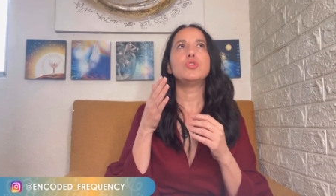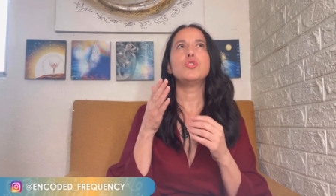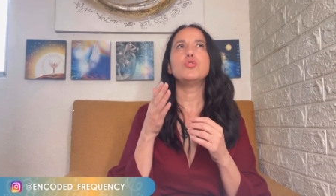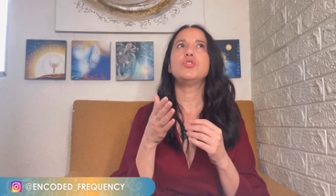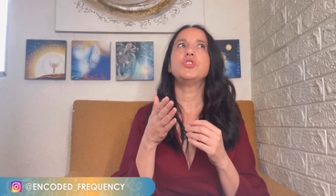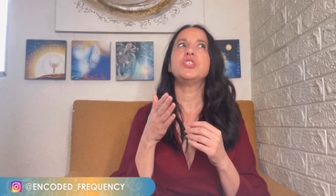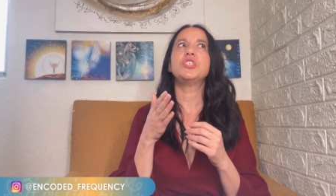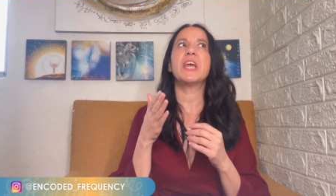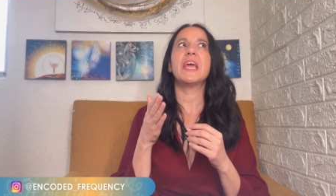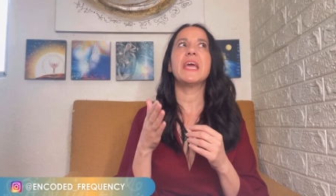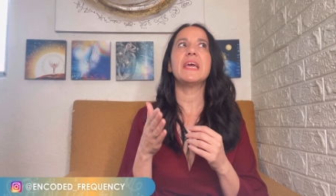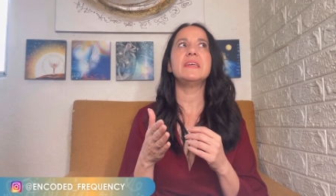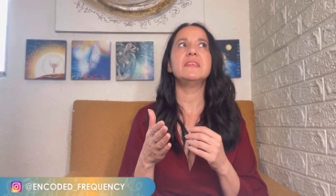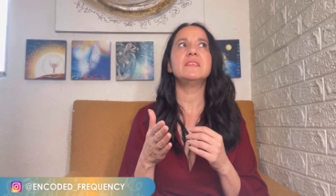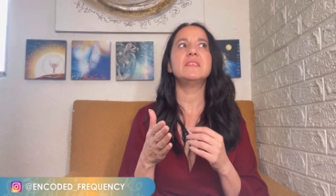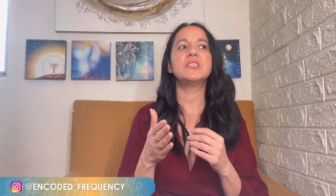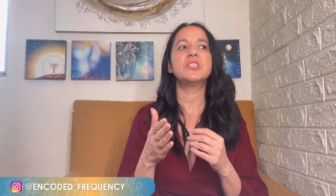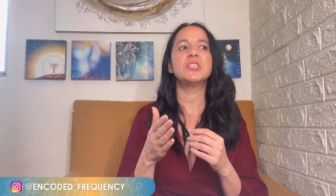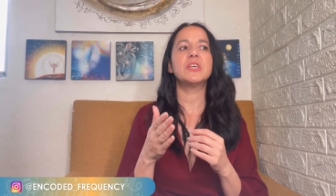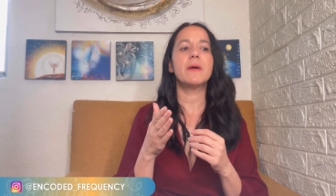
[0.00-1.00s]
to
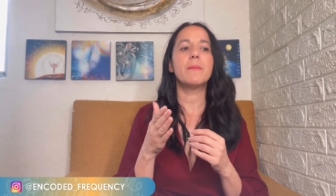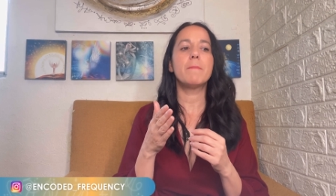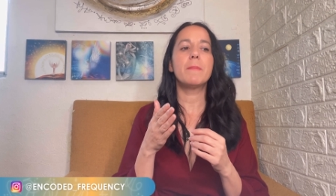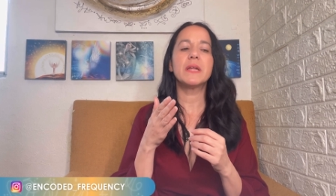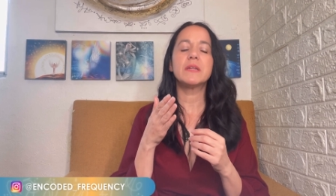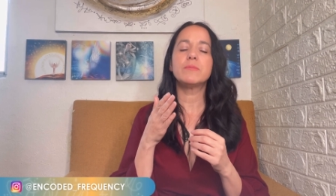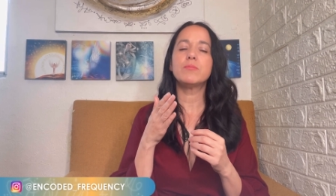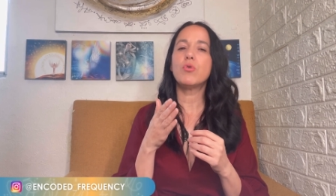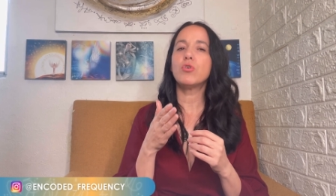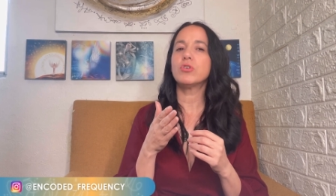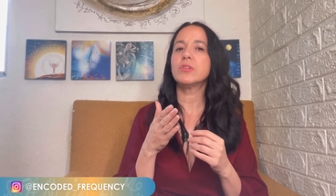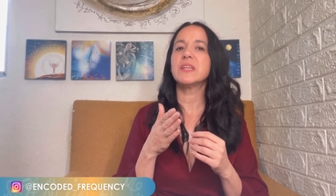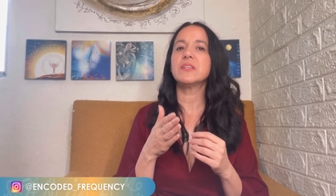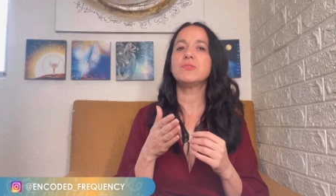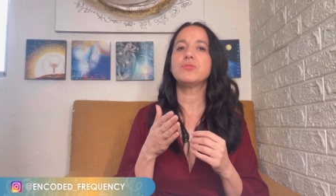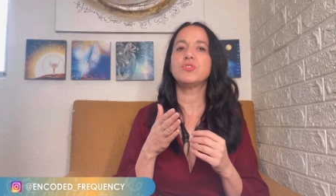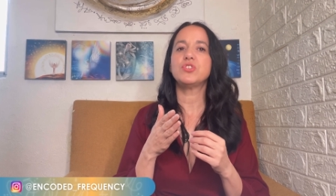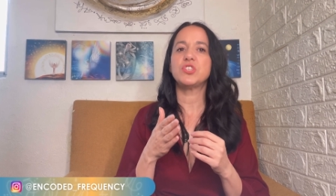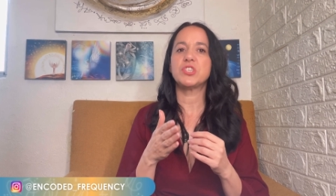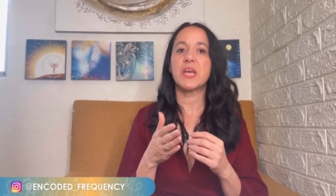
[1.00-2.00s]
change, but more
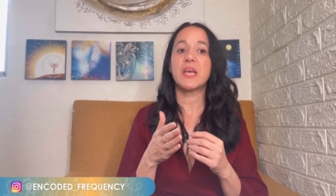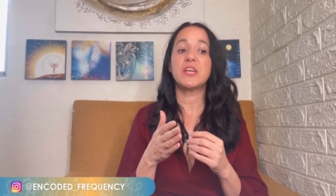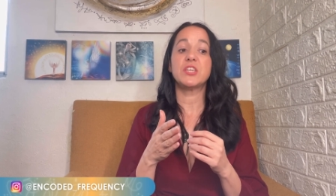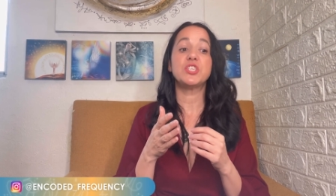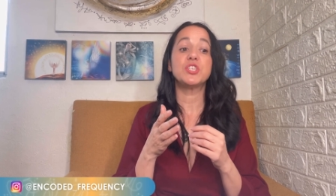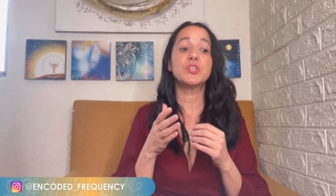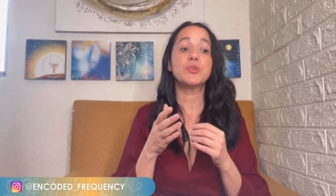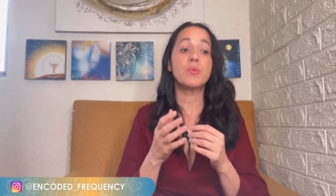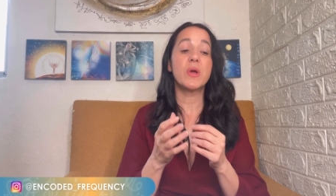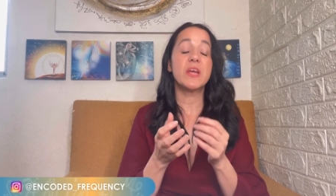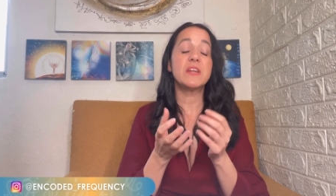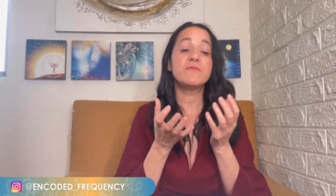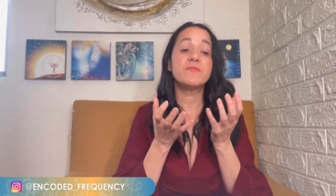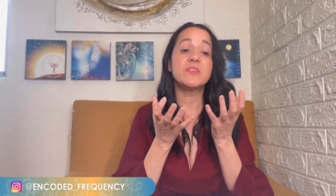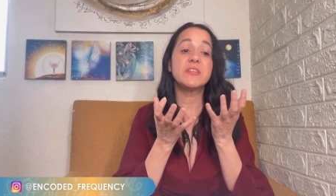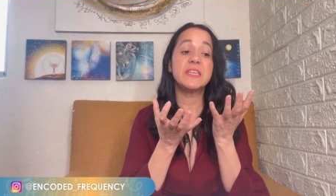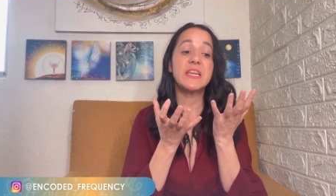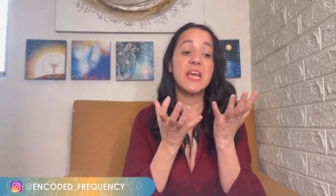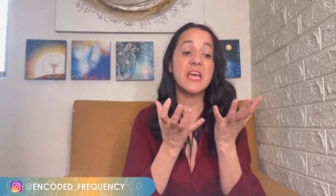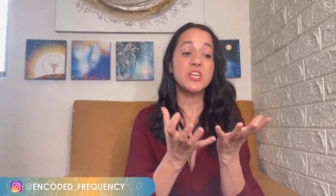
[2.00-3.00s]
than to change, to create
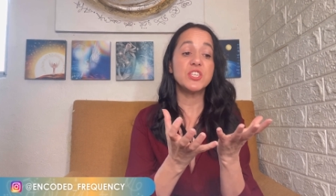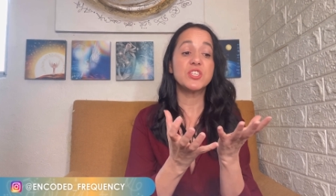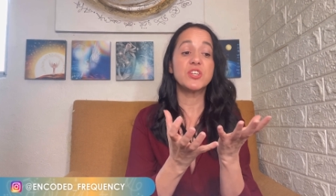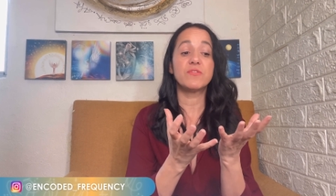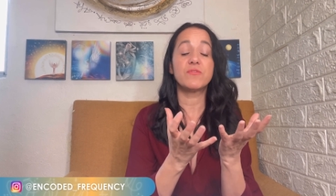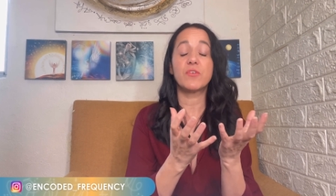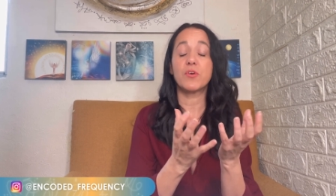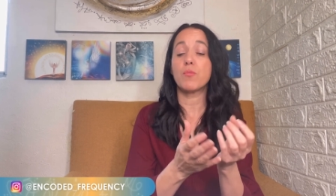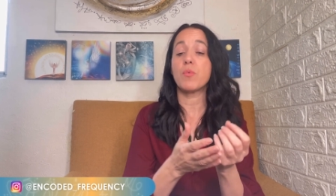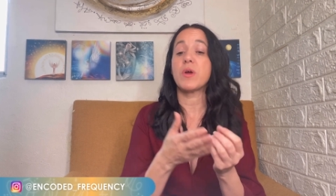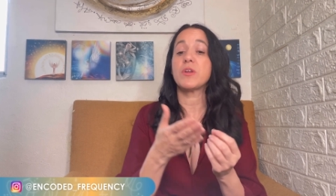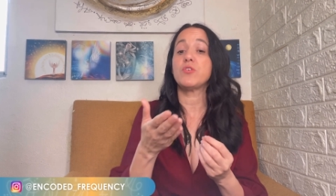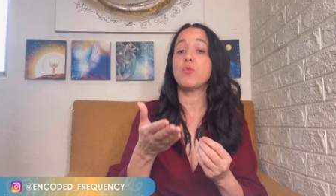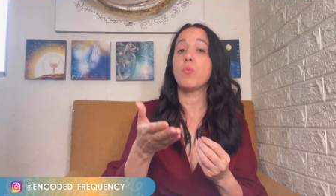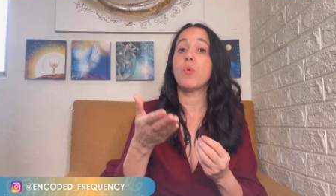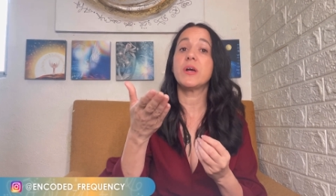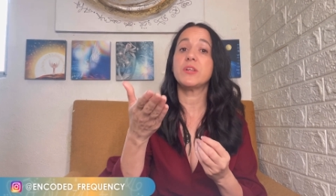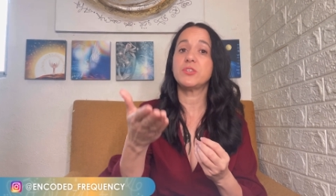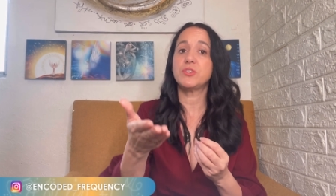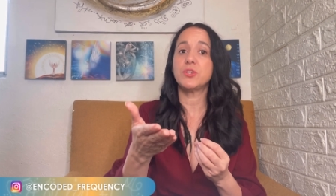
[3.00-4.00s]
foundation for where
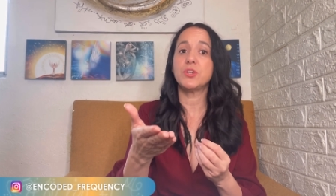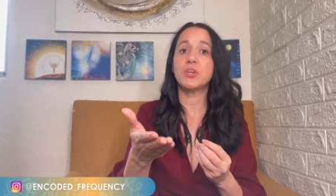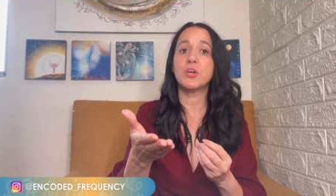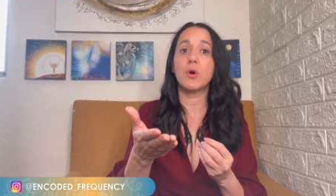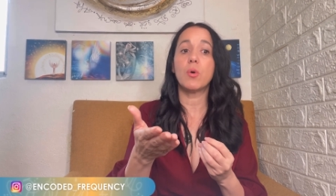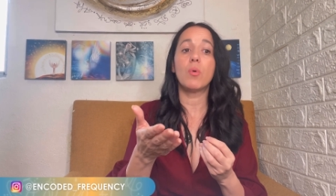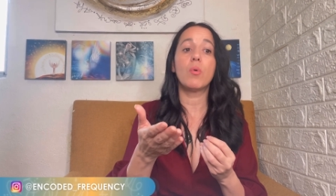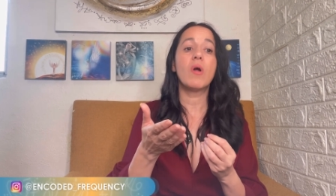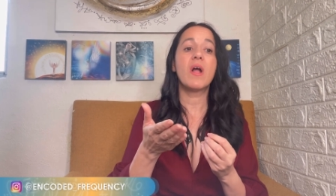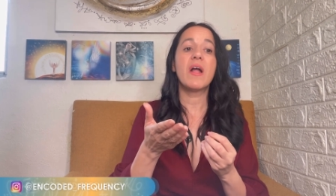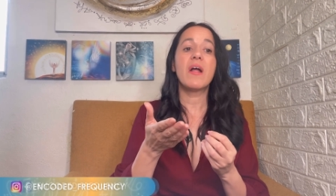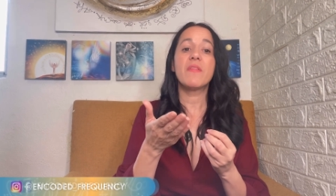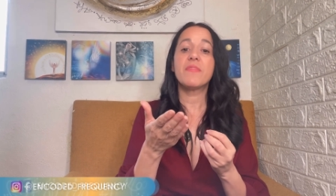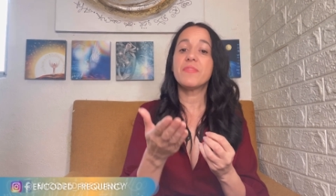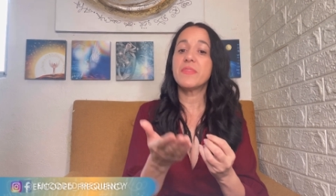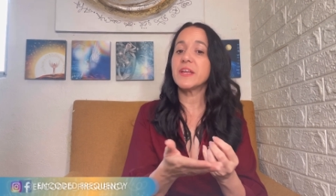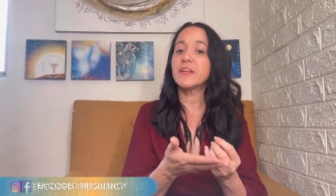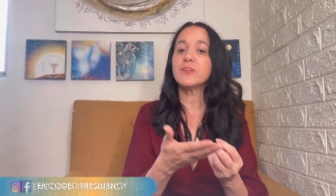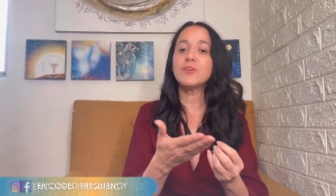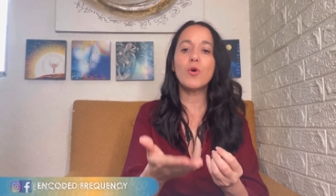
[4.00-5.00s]
you want to go,
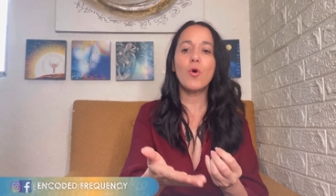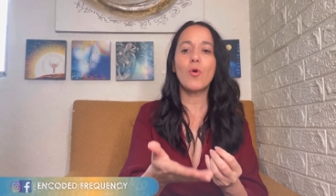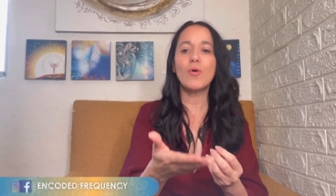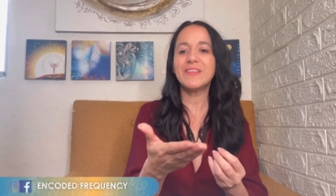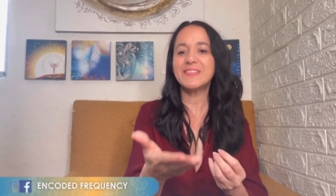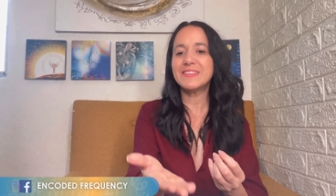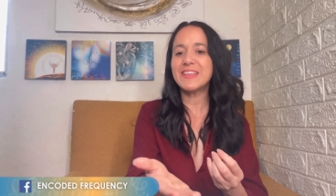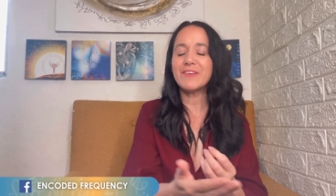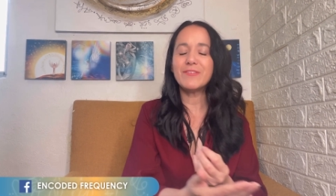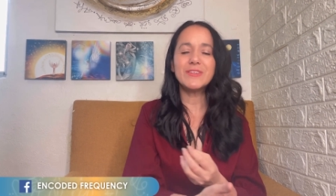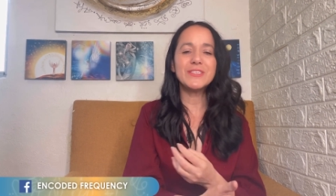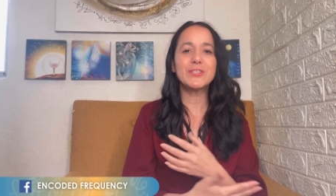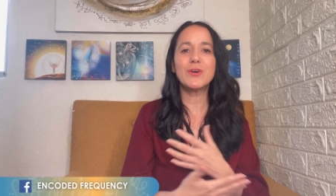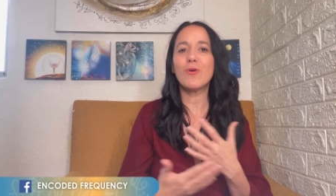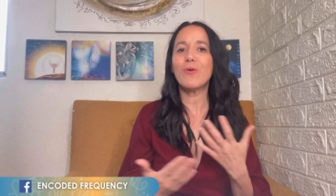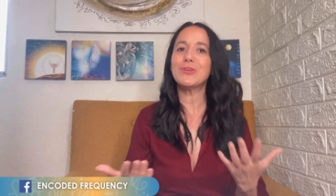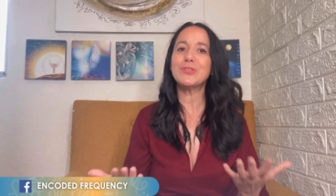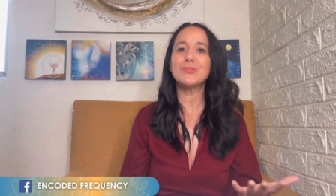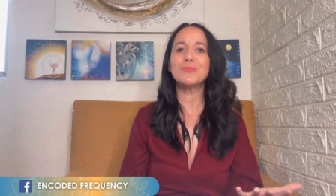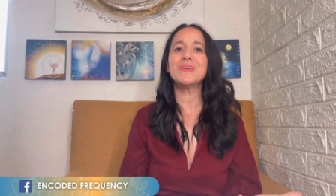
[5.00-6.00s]
then going there is
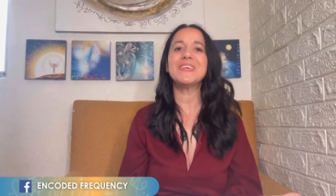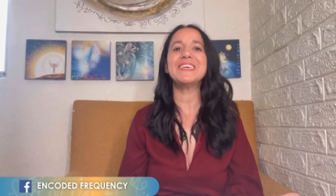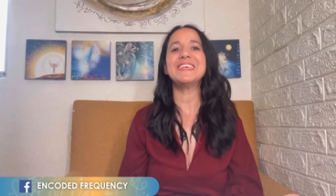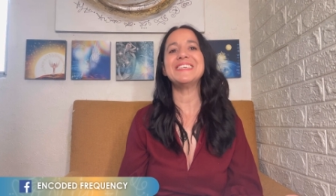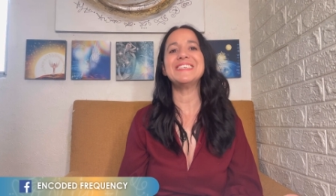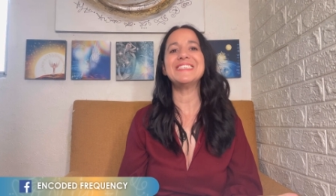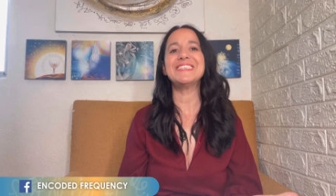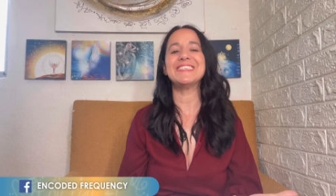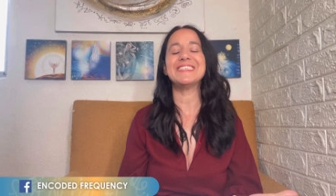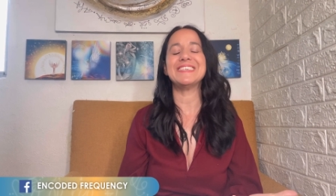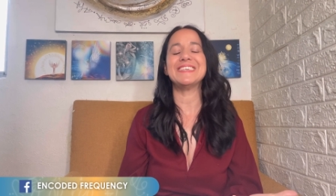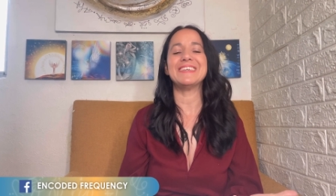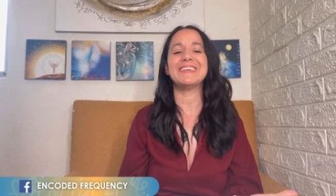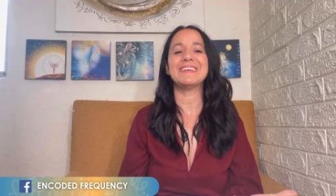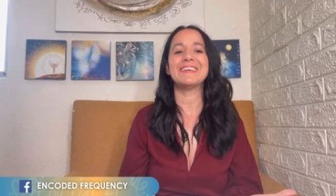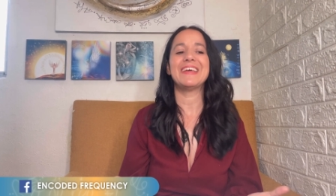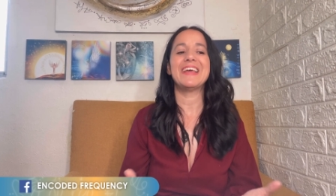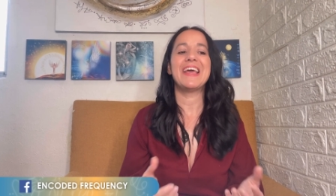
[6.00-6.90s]
going to be easy.